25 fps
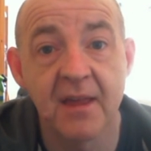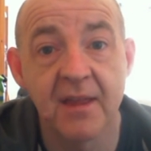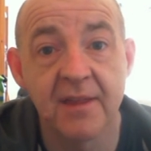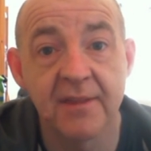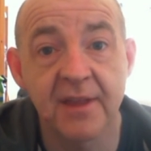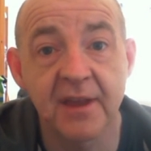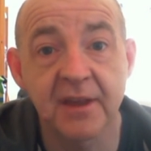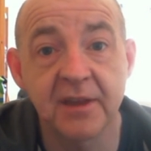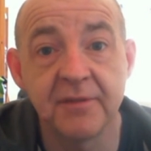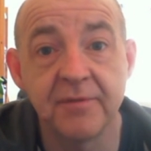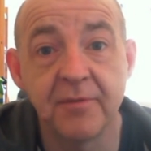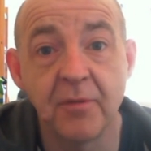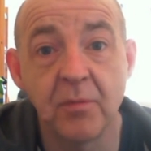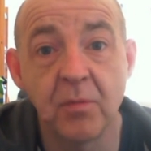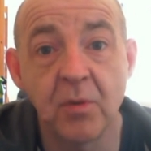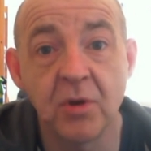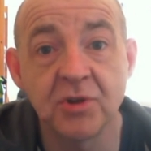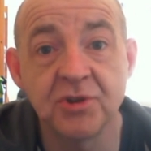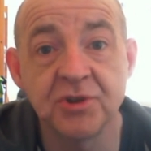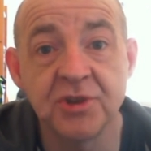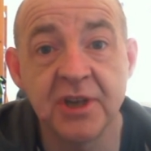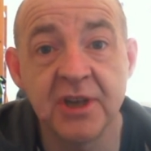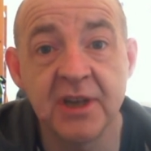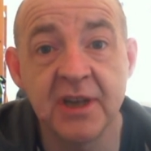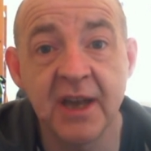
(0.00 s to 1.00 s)
Thank you for
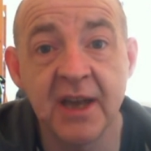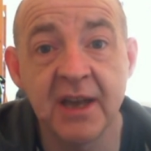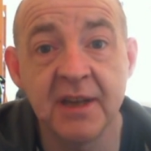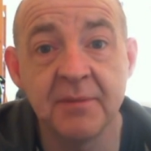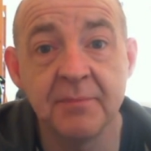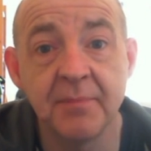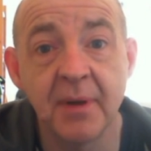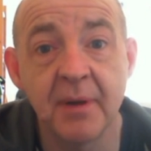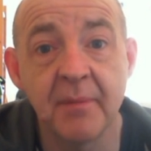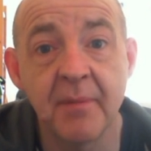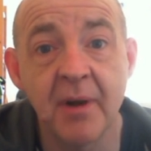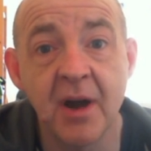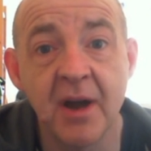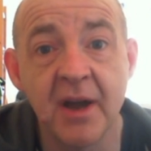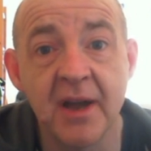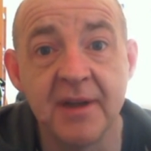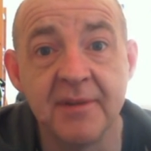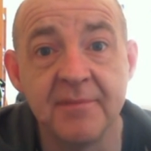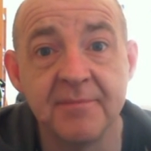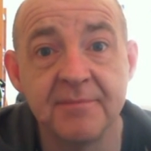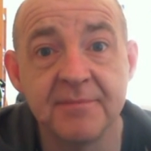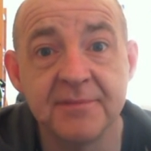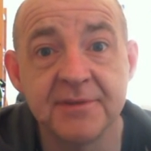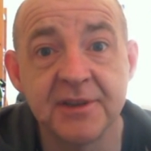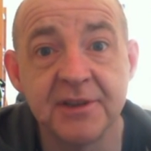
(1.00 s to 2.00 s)
watching, and bye-bye.
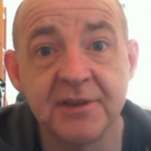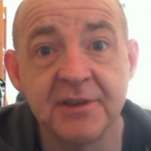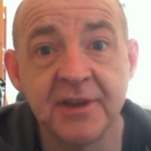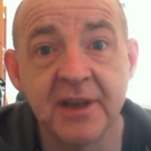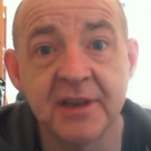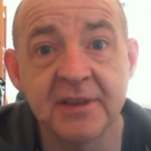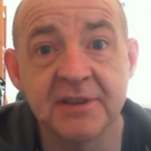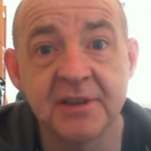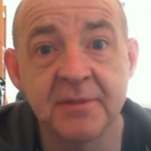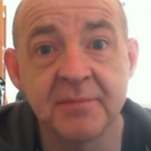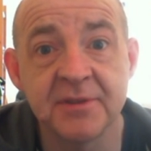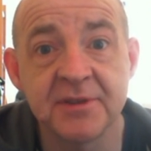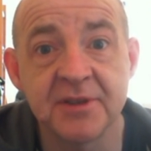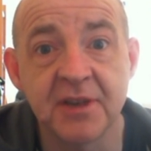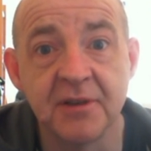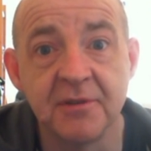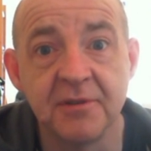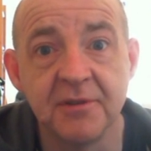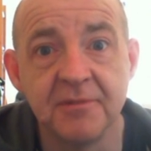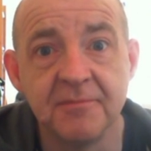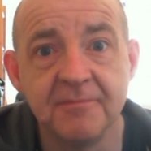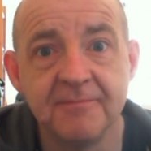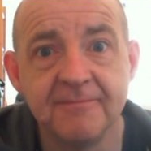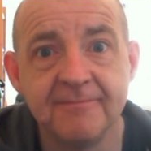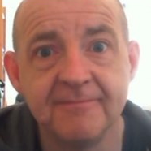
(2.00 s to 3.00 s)
See you next episode.